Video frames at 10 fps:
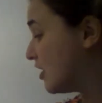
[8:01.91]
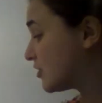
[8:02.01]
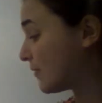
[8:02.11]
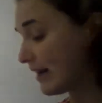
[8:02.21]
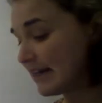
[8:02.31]

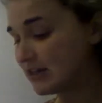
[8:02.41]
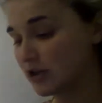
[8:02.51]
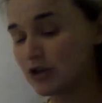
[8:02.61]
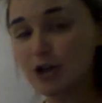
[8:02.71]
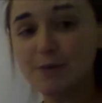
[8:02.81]
So I need to
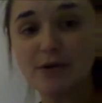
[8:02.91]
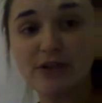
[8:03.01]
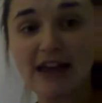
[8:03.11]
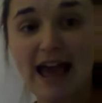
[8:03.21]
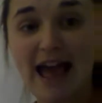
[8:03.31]
double
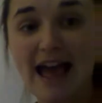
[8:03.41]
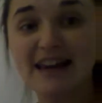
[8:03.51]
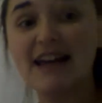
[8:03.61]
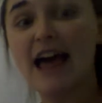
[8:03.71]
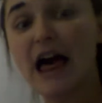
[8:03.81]
the N